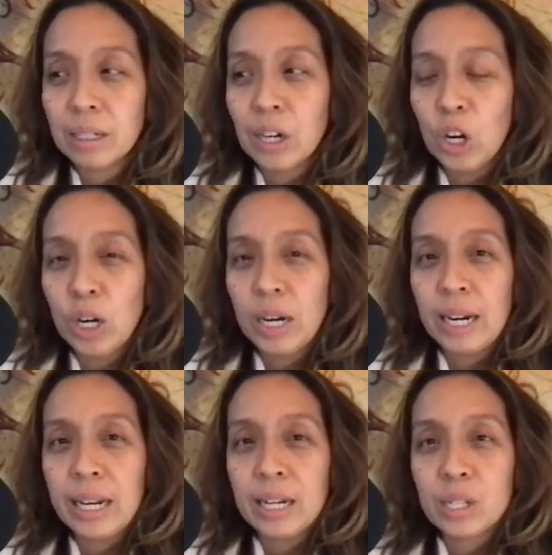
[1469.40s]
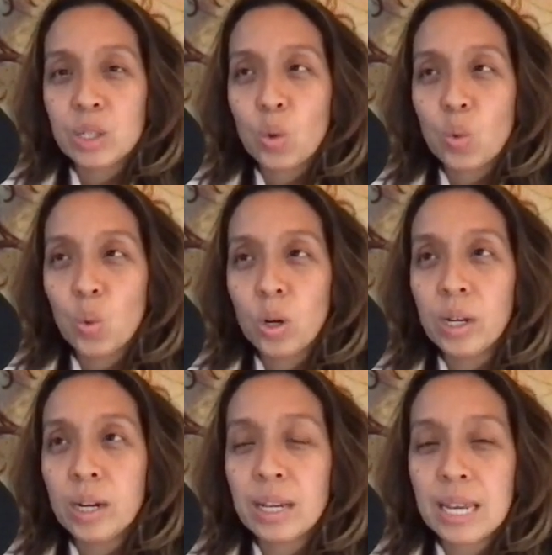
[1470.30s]
all right, so we're
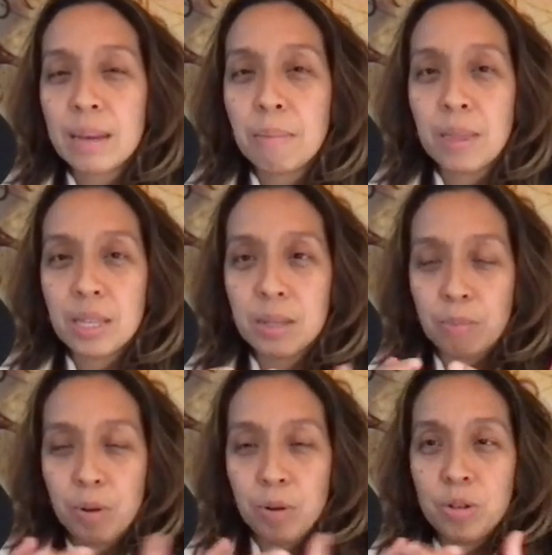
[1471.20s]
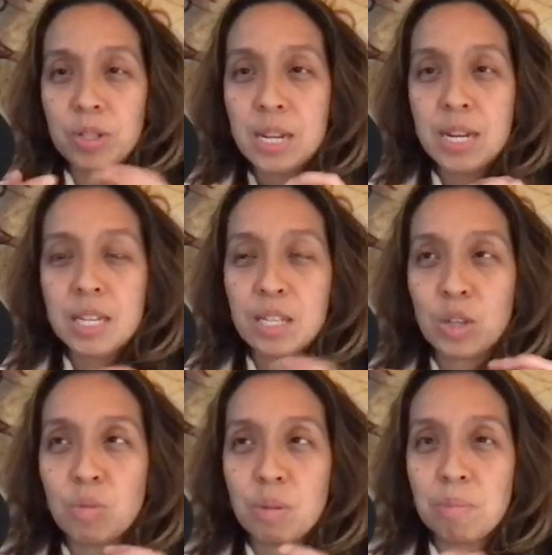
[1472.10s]
going to keep this person, this
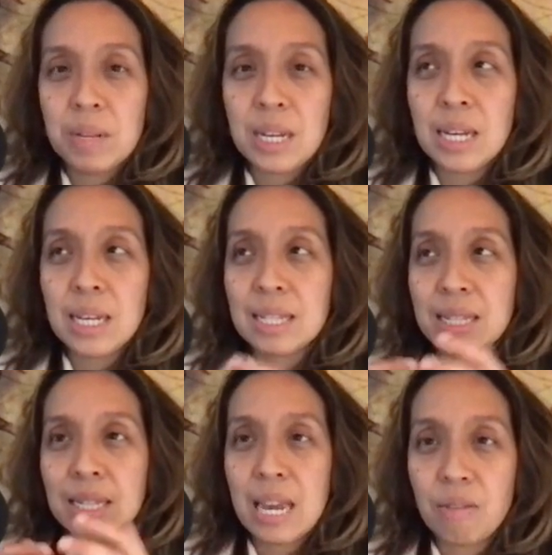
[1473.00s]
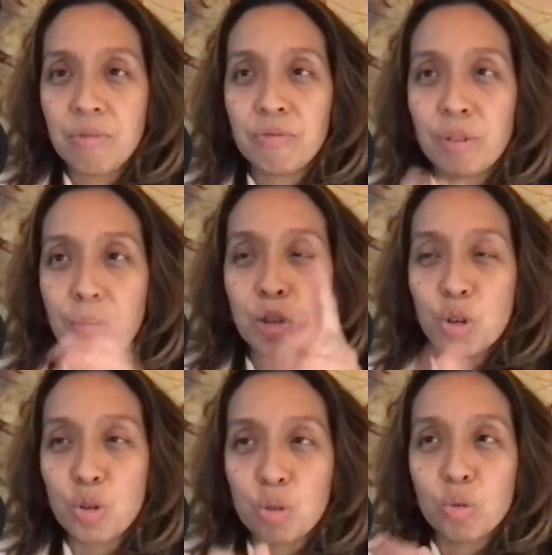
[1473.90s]
human being, safe from
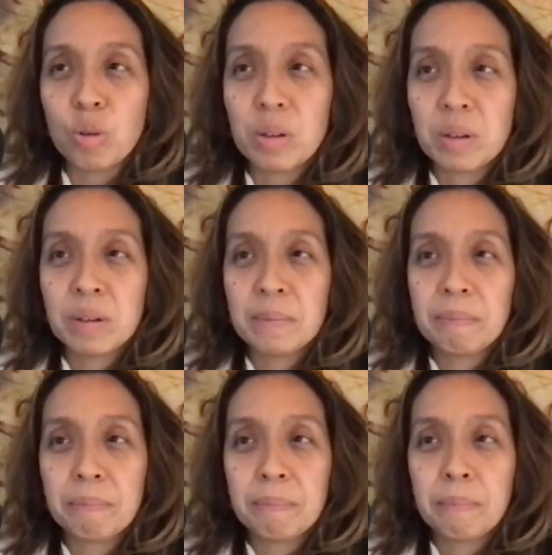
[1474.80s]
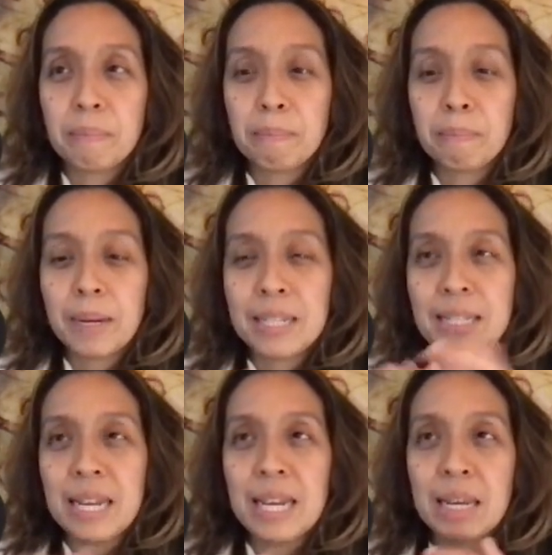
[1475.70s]
you by
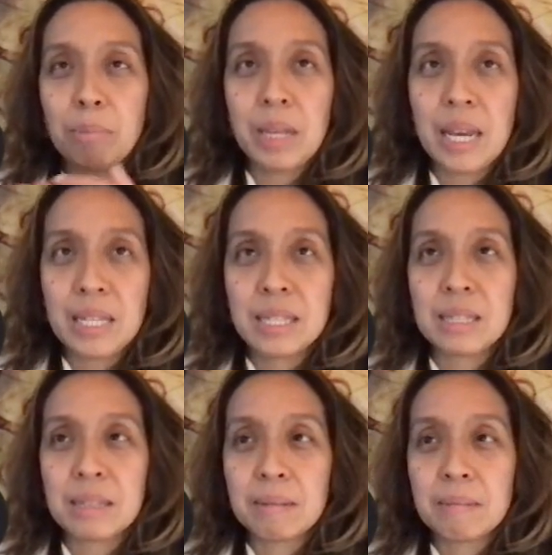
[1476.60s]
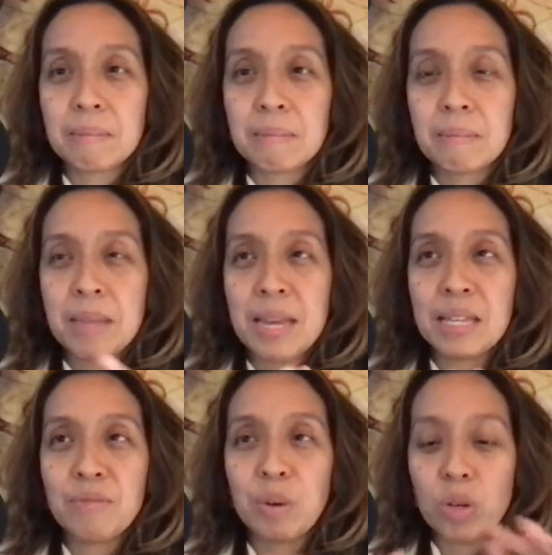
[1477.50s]
staying in place.
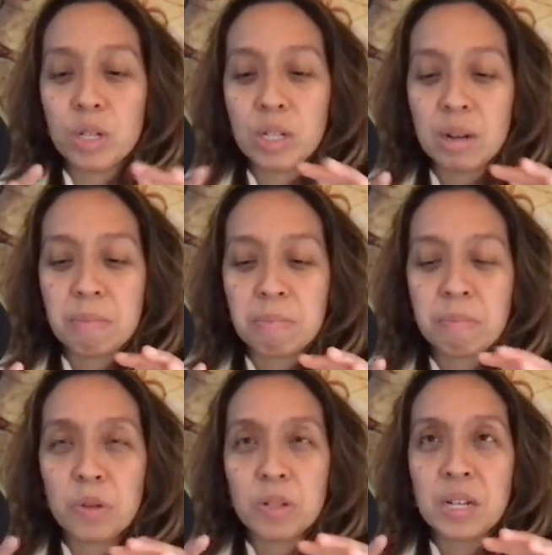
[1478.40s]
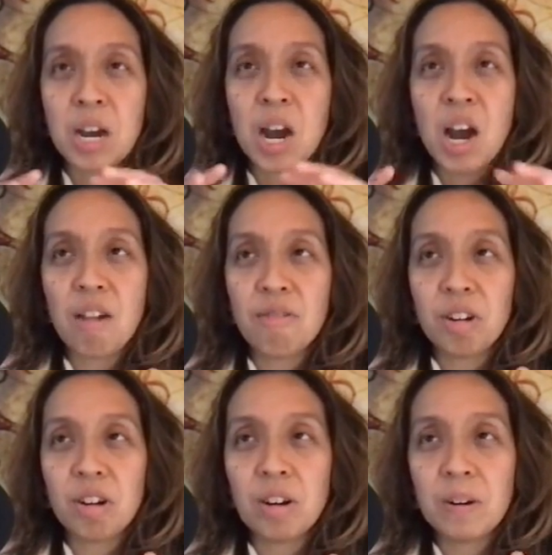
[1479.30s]
Thanks, fear. We're just going to we're just going to
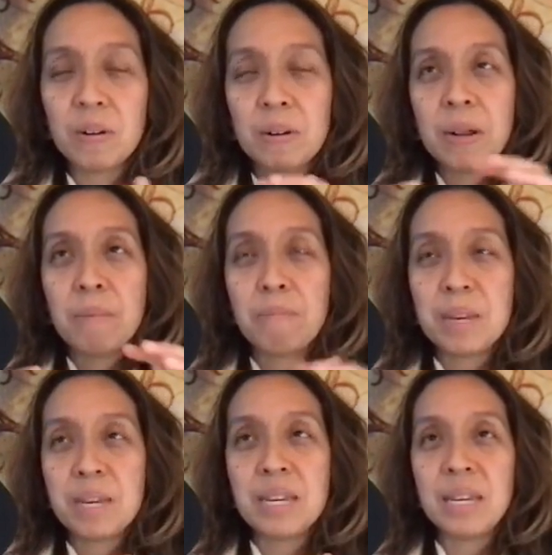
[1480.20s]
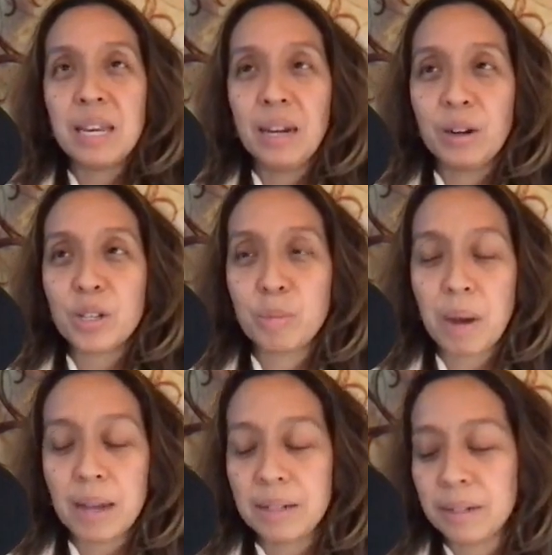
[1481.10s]
hover and be in our
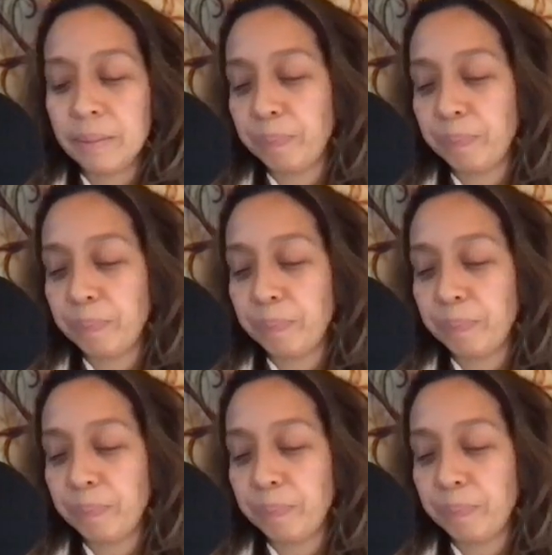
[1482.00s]
spot.